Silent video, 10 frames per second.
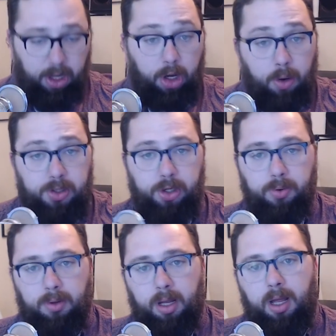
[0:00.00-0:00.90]
go
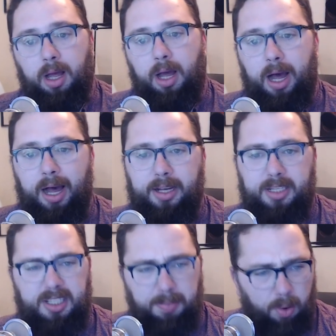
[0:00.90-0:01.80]
to
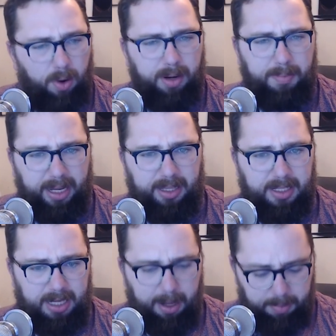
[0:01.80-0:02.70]
support and pick this
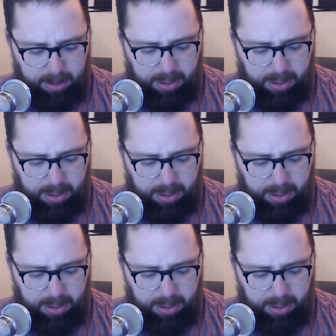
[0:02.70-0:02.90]
up,